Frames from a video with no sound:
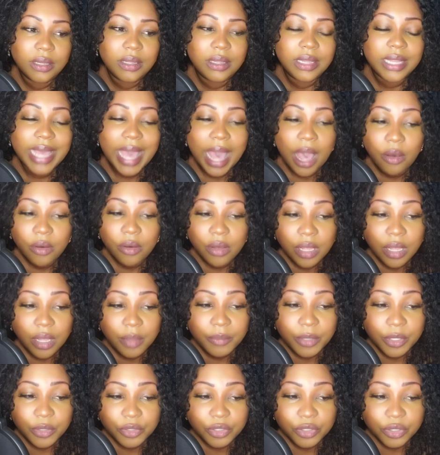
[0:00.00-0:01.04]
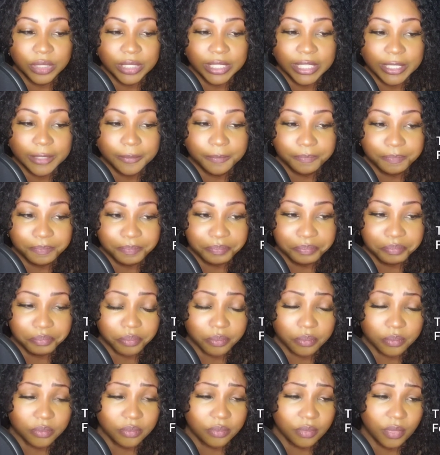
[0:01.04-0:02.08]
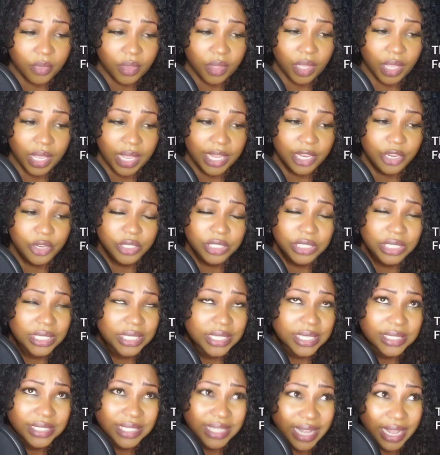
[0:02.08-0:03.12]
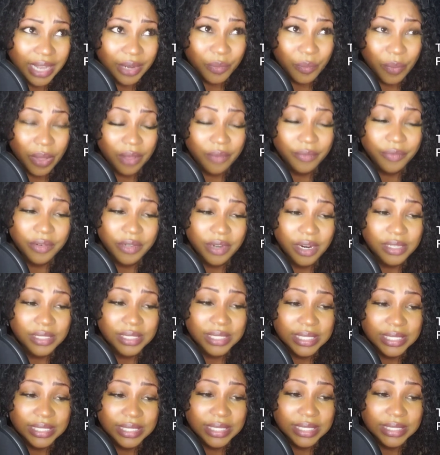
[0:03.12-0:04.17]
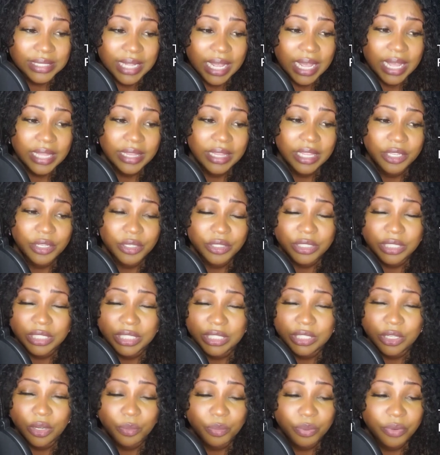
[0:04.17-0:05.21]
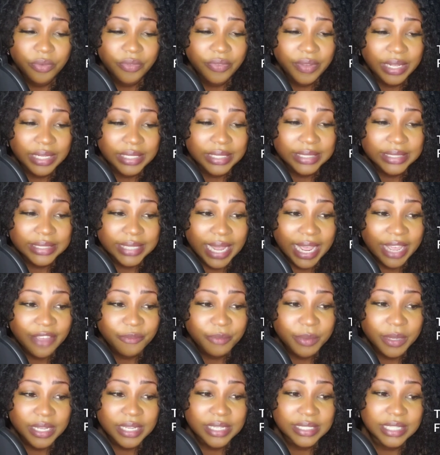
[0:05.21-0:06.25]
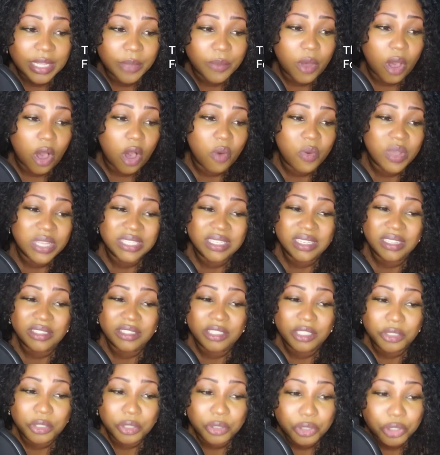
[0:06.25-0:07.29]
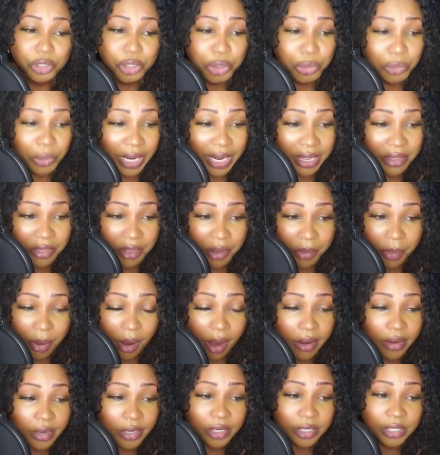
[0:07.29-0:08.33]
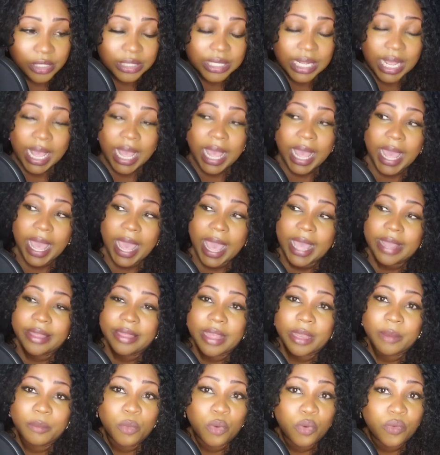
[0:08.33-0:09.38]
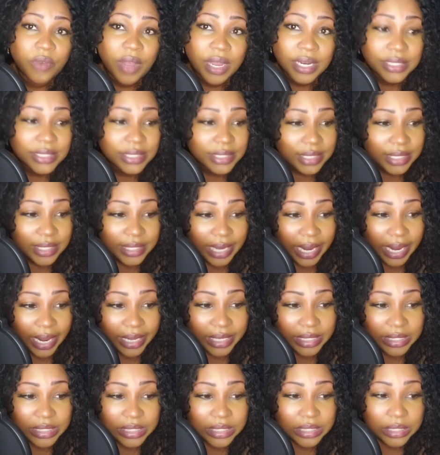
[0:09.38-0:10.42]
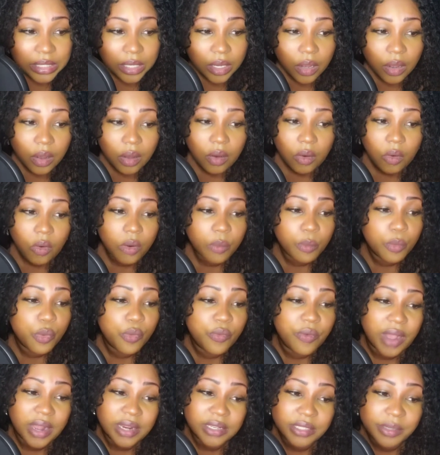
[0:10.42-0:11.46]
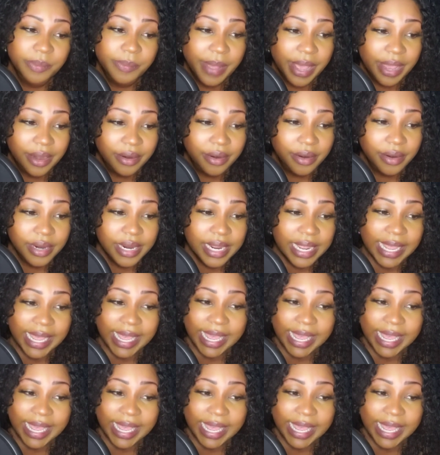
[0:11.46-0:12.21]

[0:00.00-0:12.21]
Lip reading: The outcome usually doesn't end well for narcissists. They usually don't prevail in life because they will always continue to drain their partners and then move on to the next or move on to better.